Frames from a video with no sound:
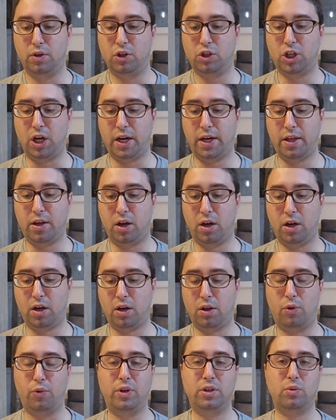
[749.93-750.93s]
Shiny
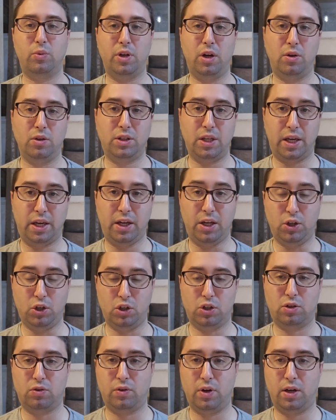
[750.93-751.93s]
Haka, the reason we don't say
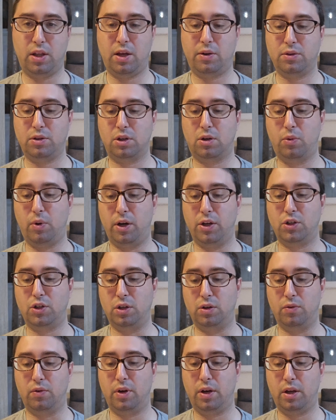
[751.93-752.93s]
Ish, right? That was the
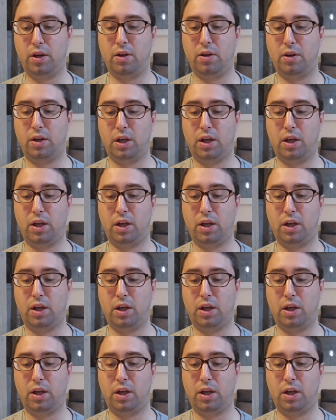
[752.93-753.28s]
question, right?